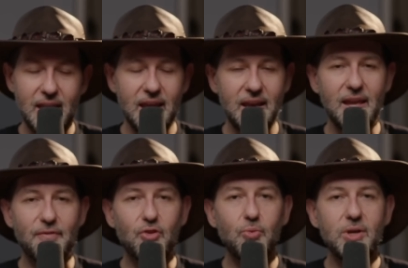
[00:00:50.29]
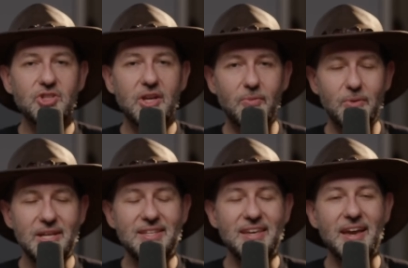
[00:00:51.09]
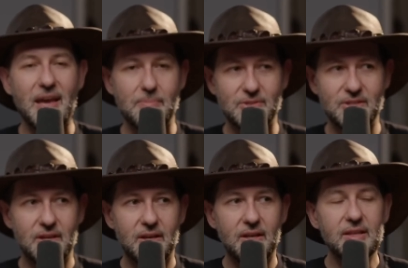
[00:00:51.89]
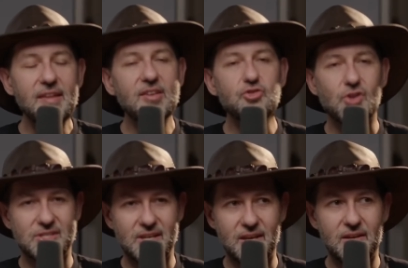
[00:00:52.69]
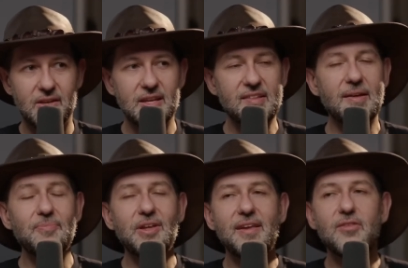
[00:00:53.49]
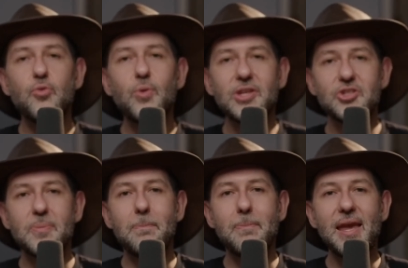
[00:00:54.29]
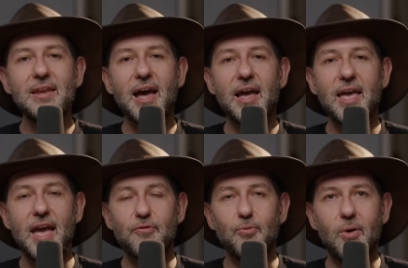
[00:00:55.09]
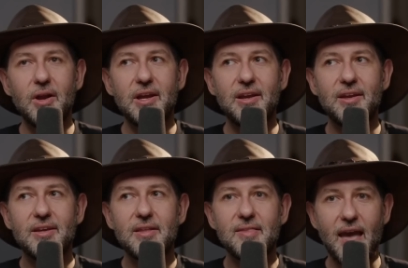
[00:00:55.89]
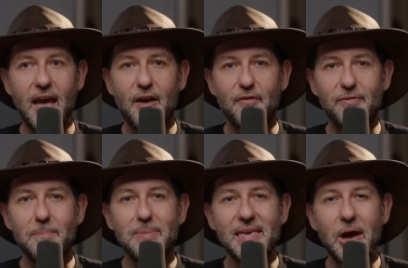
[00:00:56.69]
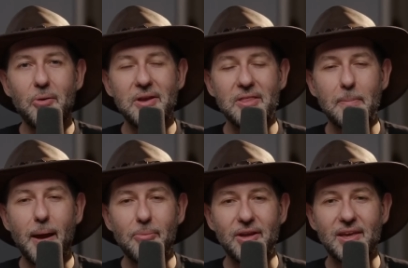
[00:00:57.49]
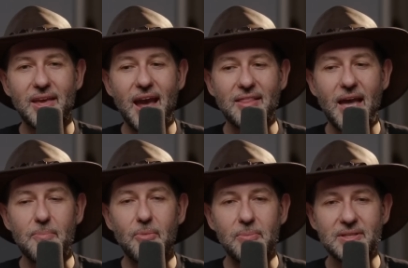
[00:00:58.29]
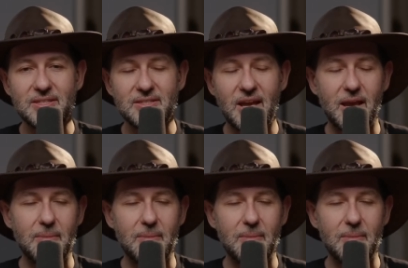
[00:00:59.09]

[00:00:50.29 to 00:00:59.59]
And if Twitch can read DMs, that's interesting. That's something that Twitch may not have wanted to have be out in the public at that moment in time.